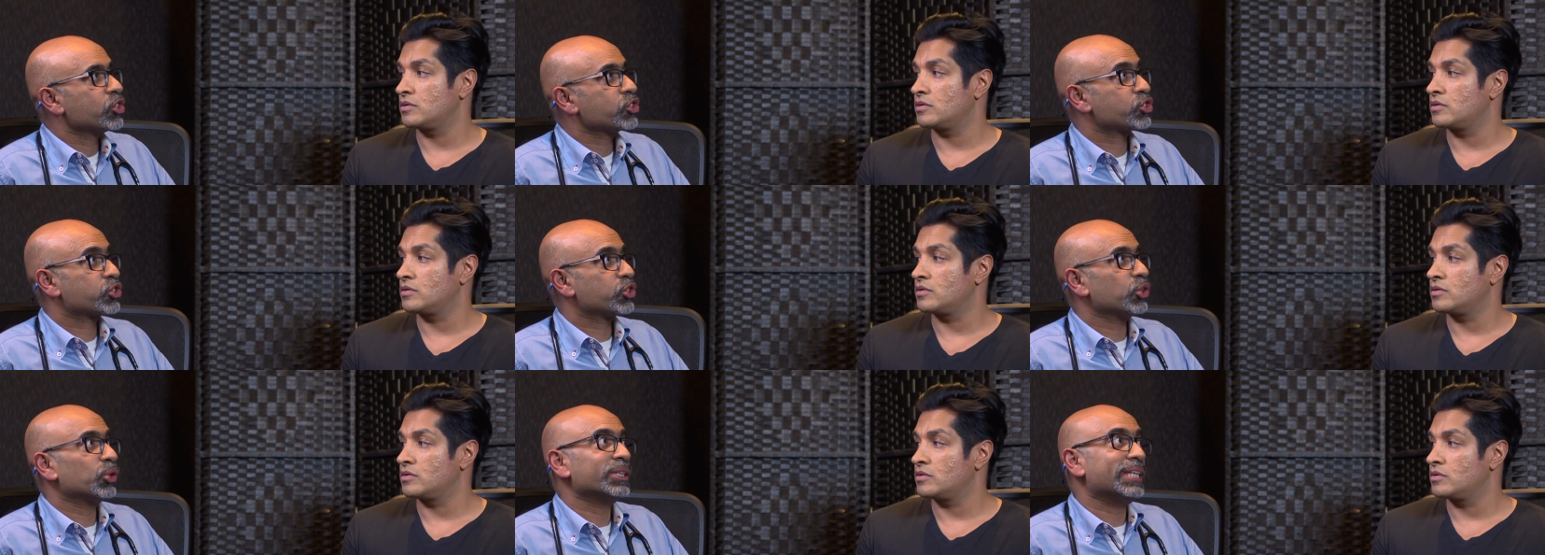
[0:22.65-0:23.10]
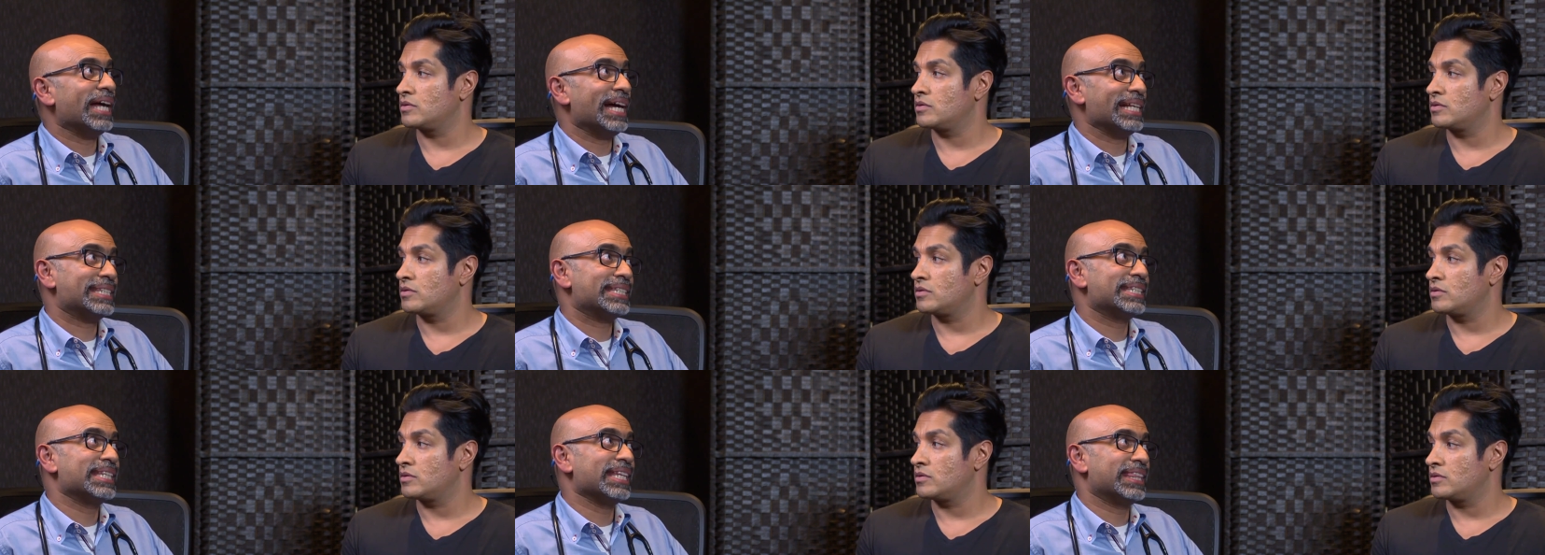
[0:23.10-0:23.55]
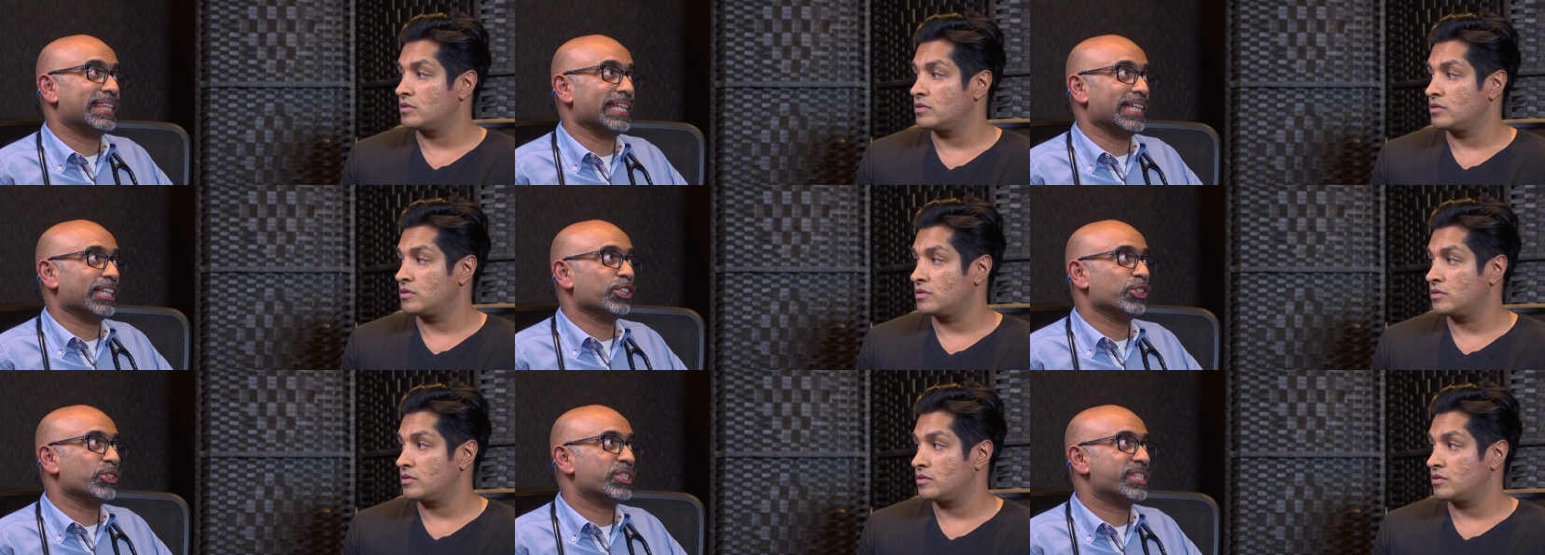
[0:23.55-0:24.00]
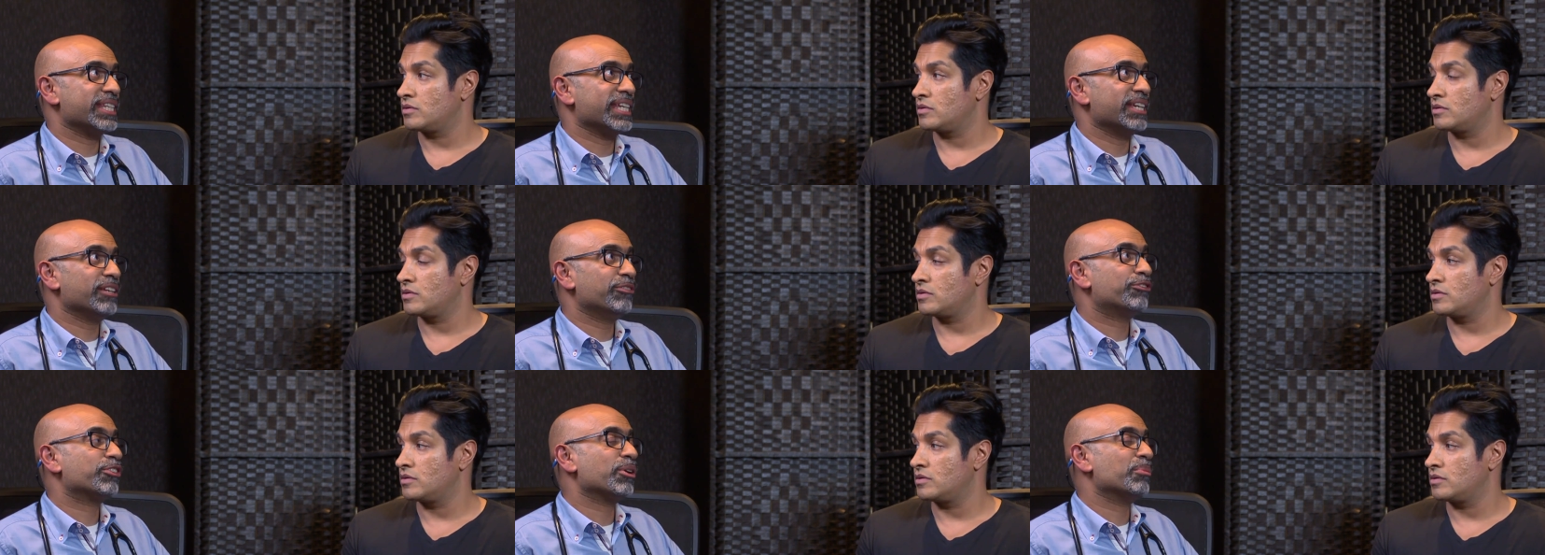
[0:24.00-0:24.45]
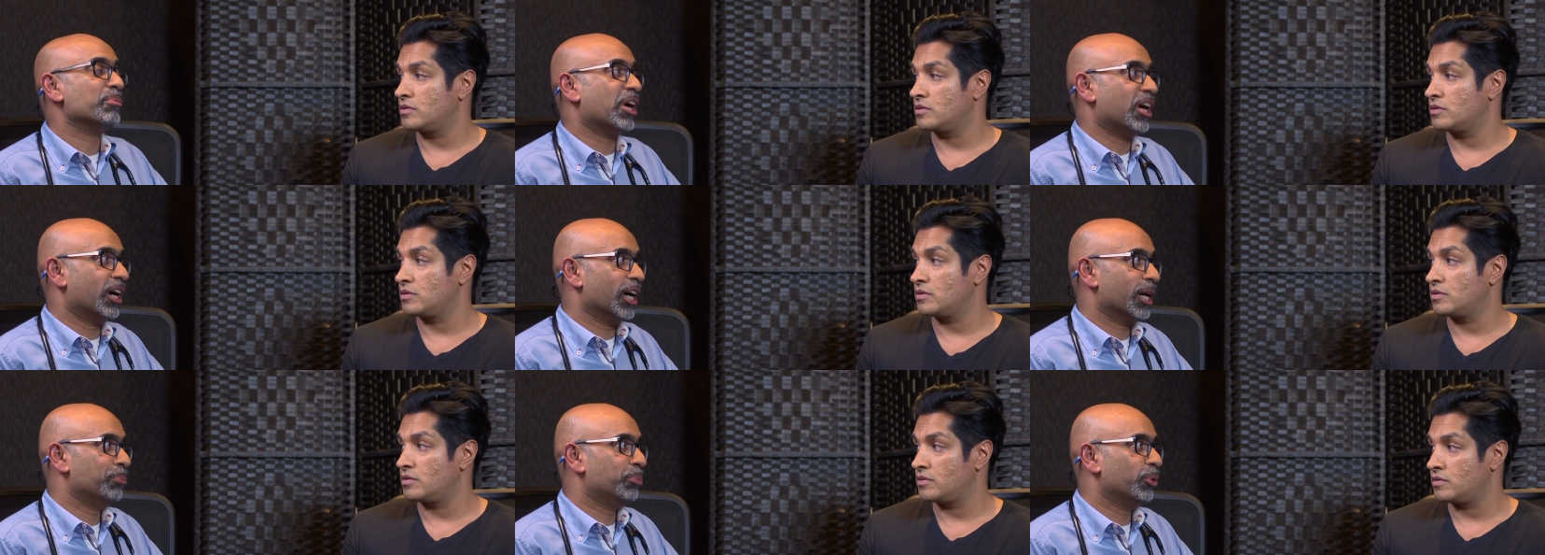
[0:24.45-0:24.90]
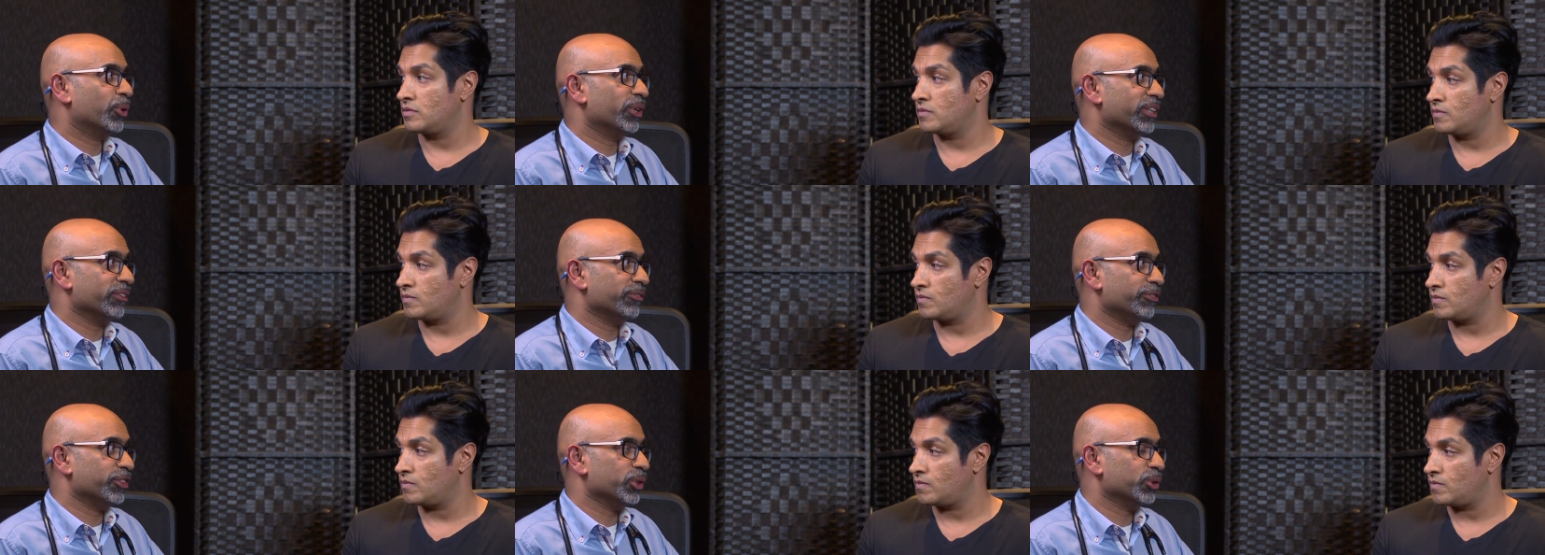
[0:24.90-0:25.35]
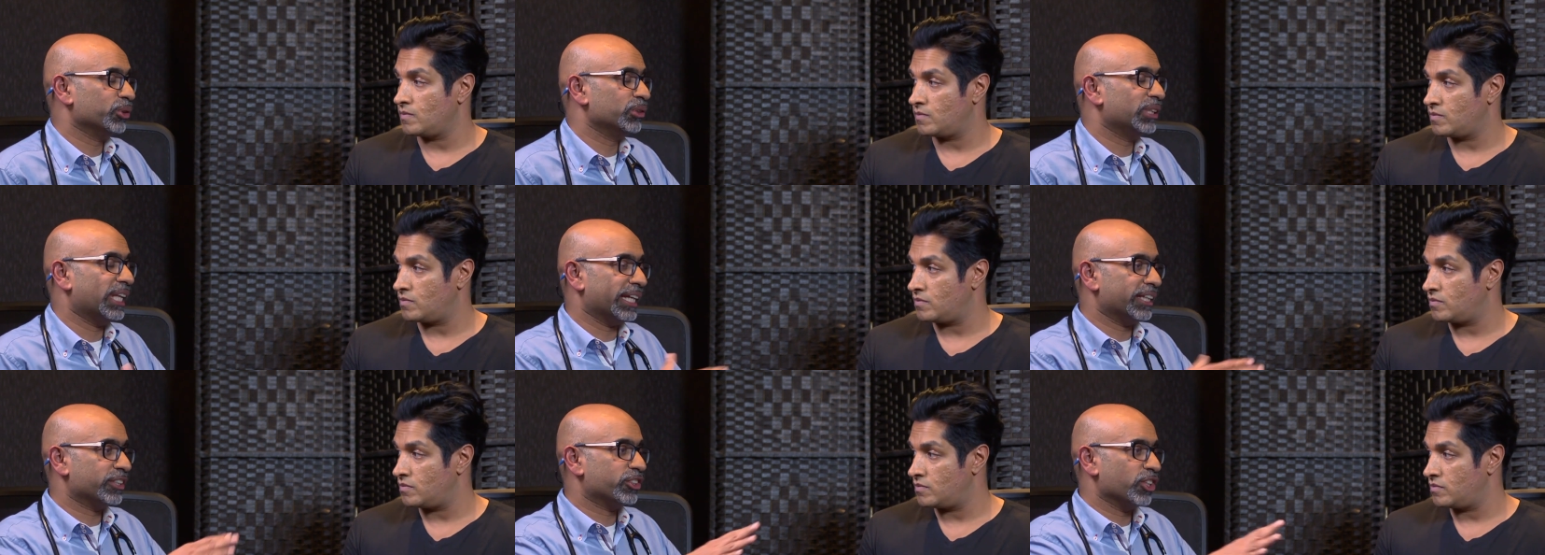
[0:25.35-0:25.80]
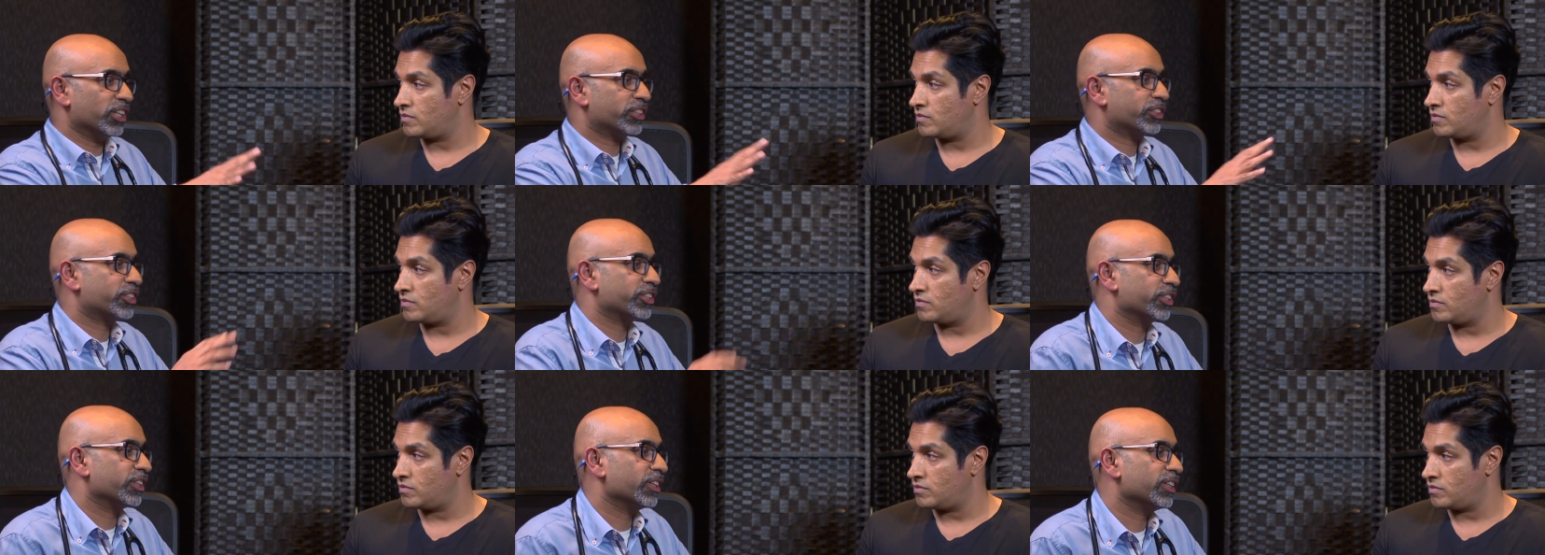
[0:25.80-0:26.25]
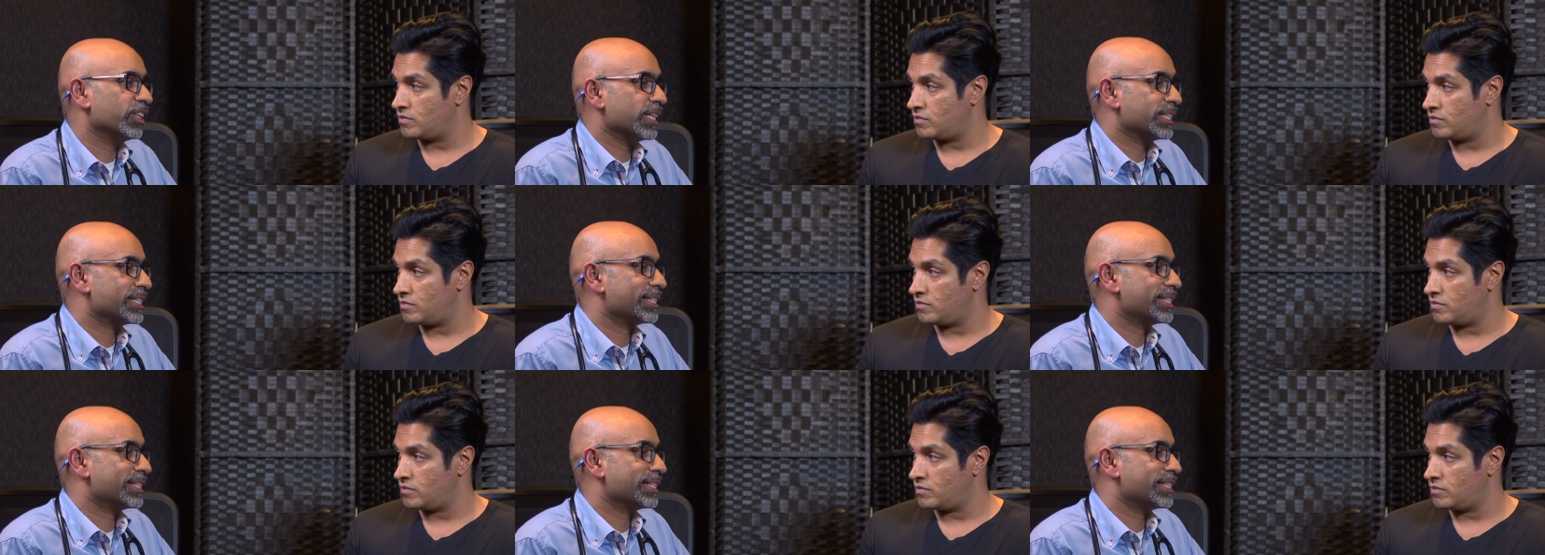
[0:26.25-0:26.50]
Speaker 1: So that's the thing. You see, from our point of view, like Doctor